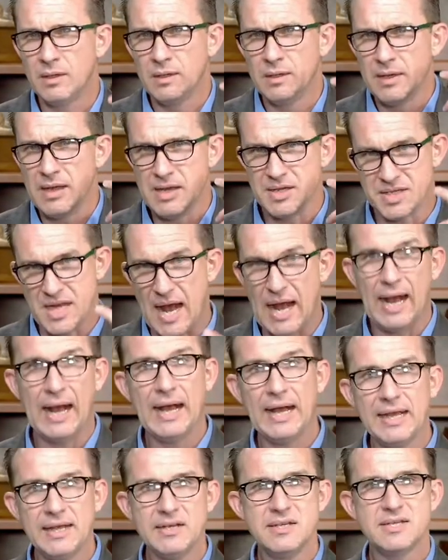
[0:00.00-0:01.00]
His
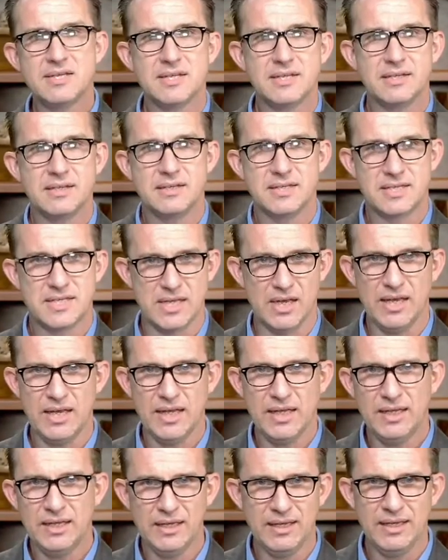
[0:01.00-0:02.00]
eyes
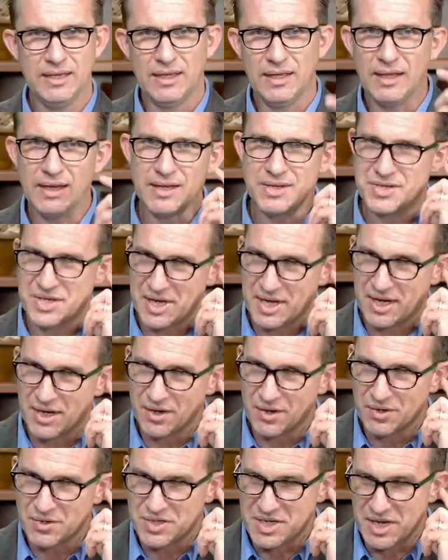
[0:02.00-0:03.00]
see, his
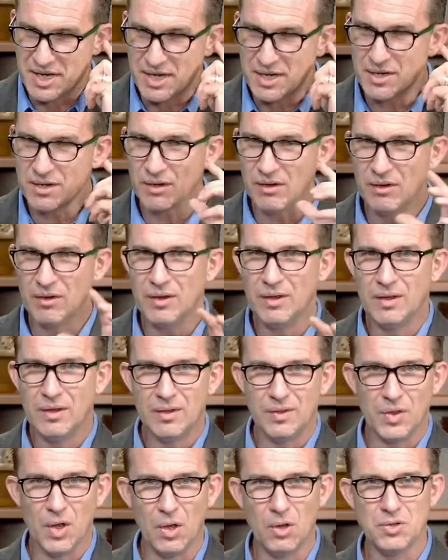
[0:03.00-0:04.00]
ears hear
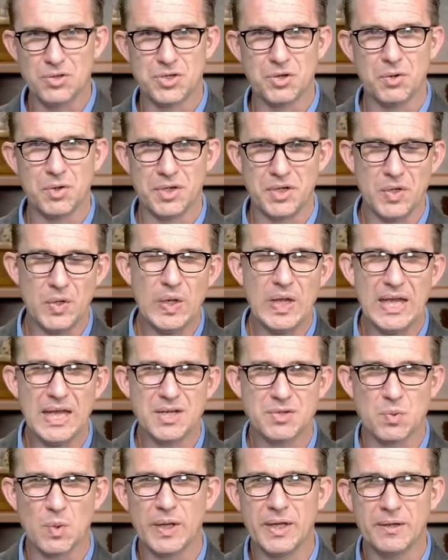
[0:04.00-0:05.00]
those who are doing
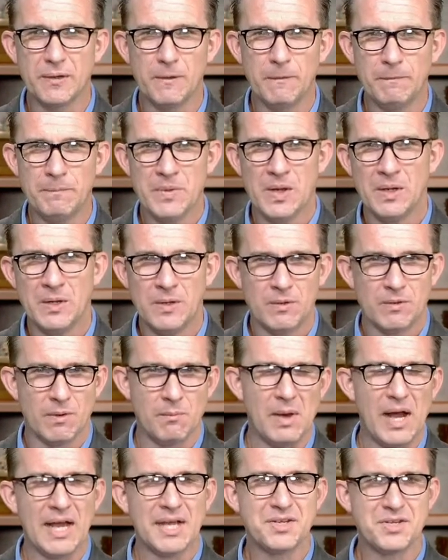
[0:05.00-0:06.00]
his will
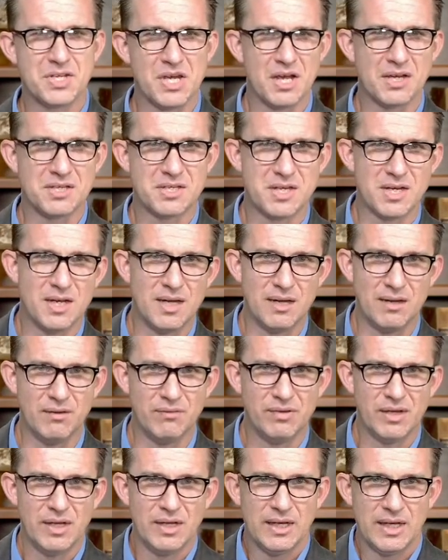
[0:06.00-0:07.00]
reminds us
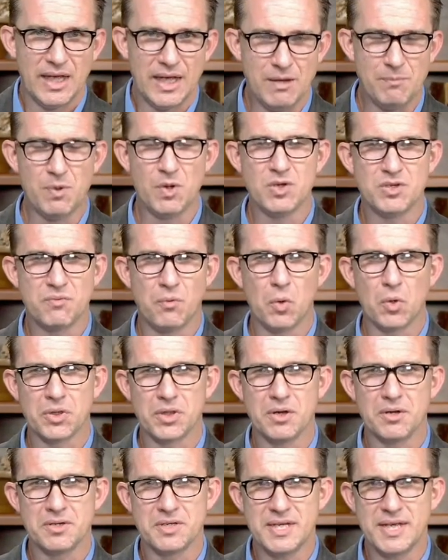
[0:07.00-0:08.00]
of Hebrews
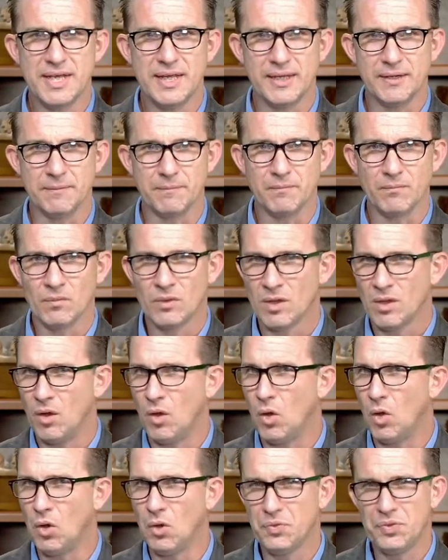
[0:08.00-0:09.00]
4:13.
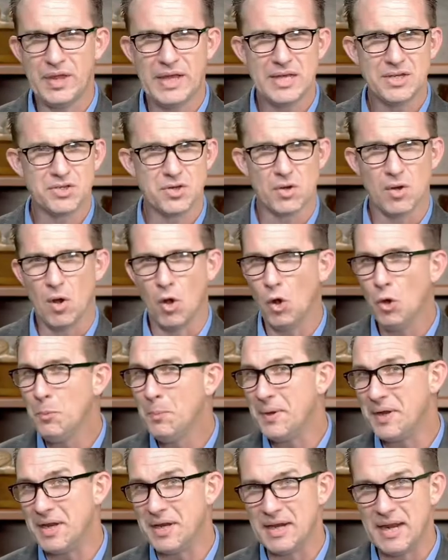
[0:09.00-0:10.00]
All things are
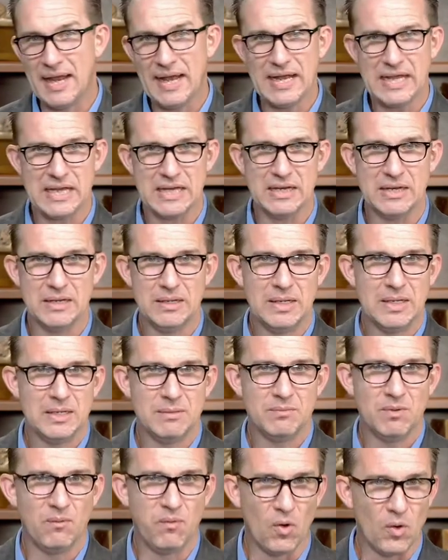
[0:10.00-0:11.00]
open and naked
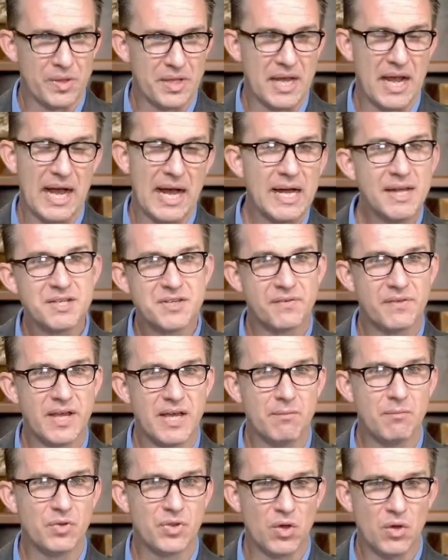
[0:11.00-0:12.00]
before the eyes of
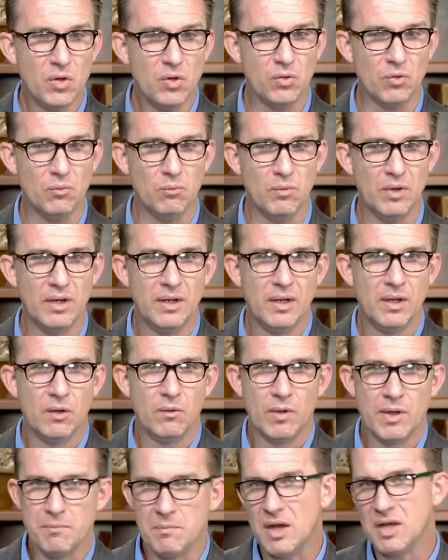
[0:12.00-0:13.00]
him with whom
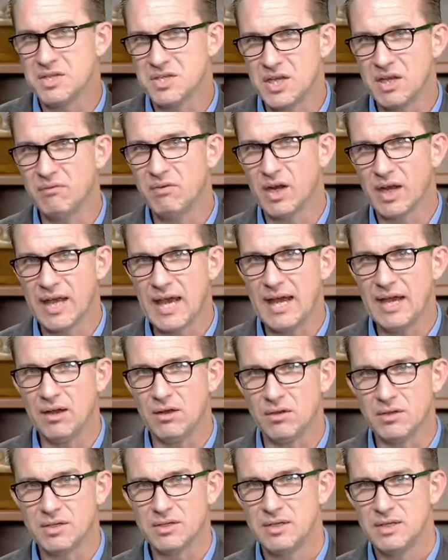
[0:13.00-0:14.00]
we must give an
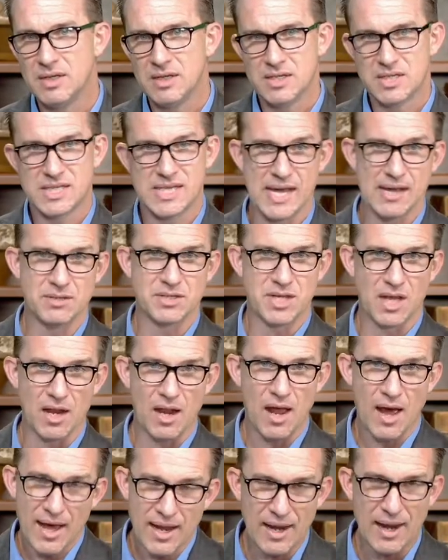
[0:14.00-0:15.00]
account. Sounds a
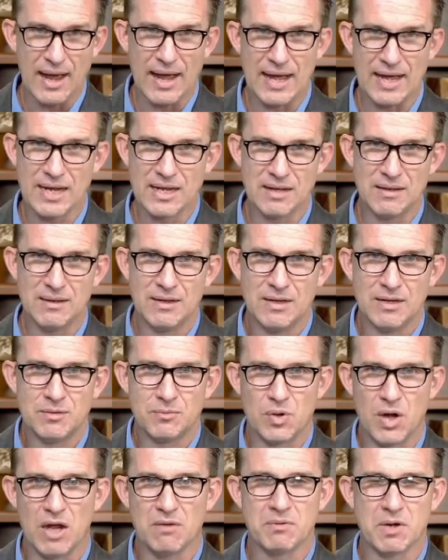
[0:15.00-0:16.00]
lot like
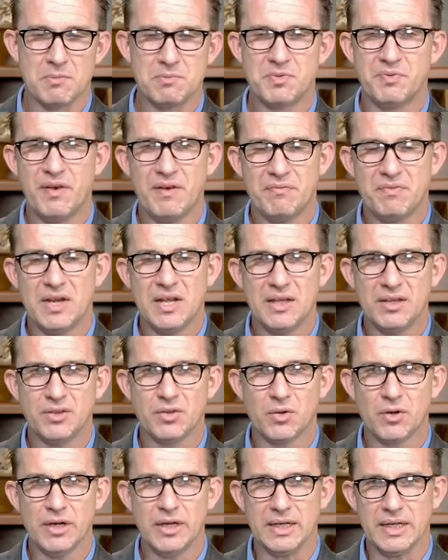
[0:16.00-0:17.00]
Proverbs
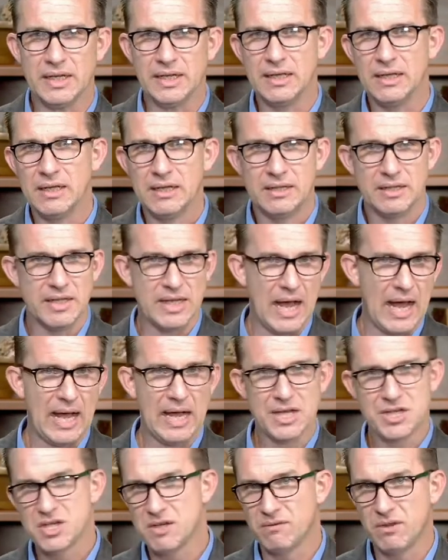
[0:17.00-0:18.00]
15:3. The
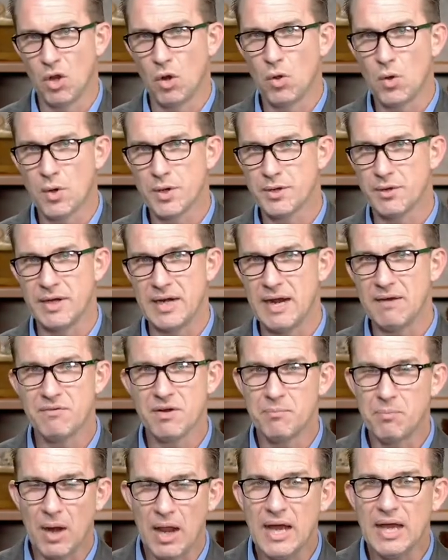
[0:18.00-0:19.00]
eyes of the Lord are in
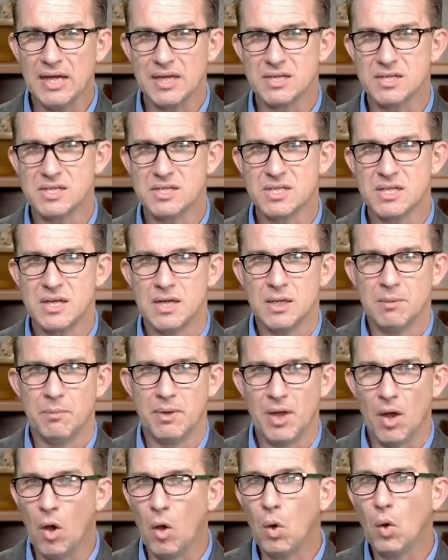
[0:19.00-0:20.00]
every place,
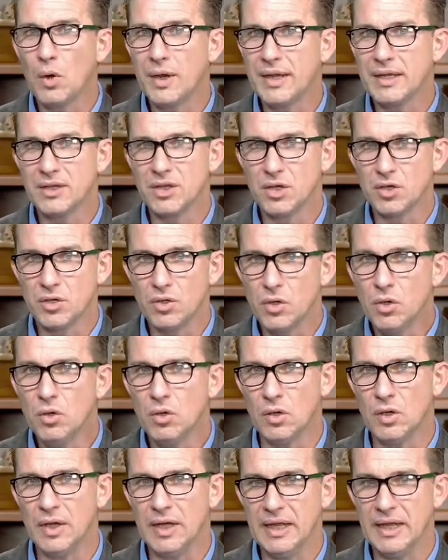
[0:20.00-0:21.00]
beholding the
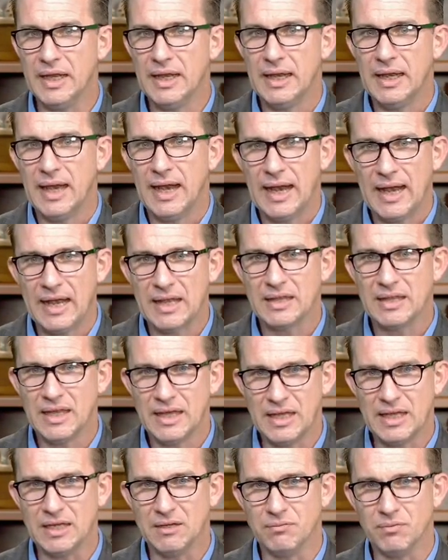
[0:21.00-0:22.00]
good and
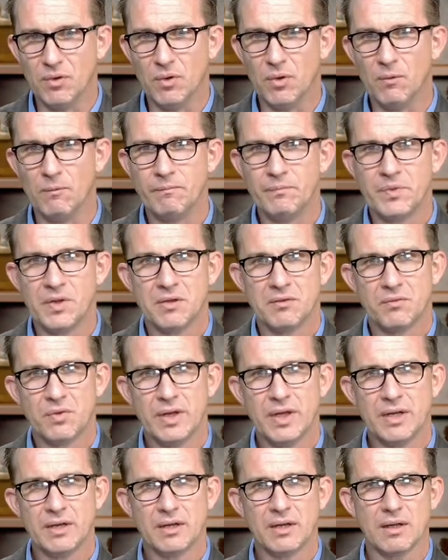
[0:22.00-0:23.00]
the evil.
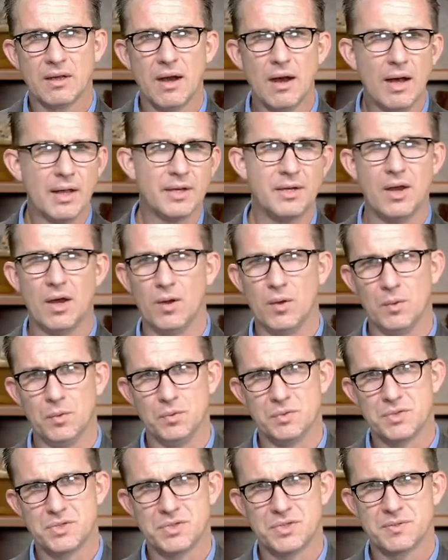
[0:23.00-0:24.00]
Friend, God
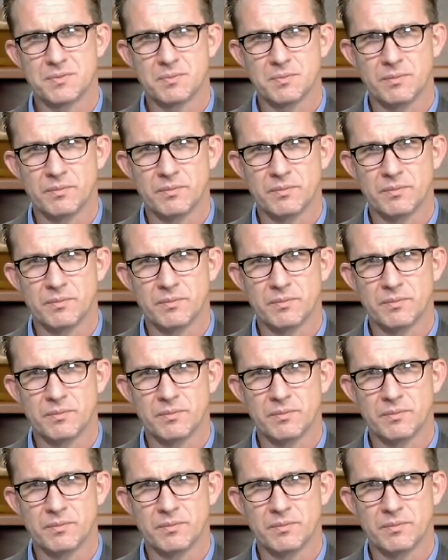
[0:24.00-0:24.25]
knows